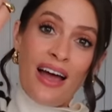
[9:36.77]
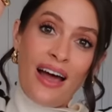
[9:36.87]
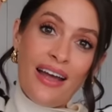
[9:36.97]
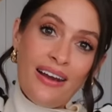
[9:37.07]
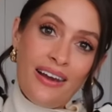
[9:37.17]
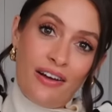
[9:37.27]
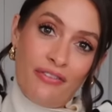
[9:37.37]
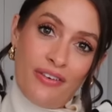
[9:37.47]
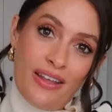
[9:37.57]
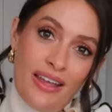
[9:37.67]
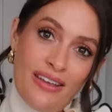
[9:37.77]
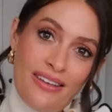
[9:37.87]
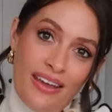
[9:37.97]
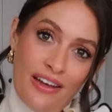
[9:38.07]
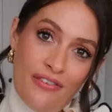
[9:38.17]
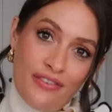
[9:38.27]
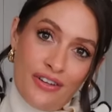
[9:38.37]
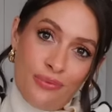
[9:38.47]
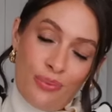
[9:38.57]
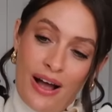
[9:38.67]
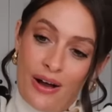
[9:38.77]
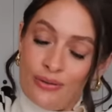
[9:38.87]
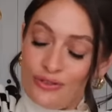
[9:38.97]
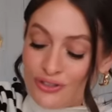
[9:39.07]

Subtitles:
a lovely gift as well.